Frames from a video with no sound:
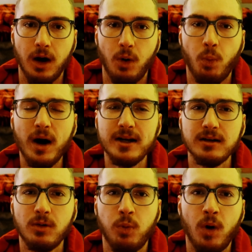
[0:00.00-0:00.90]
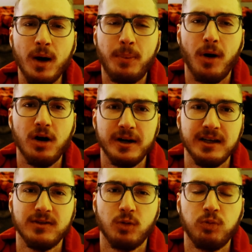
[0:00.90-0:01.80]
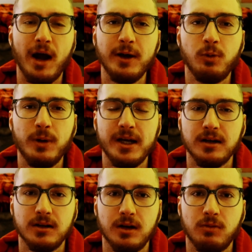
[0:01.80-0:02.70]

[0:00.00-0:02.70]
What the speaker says: What party of the right-wing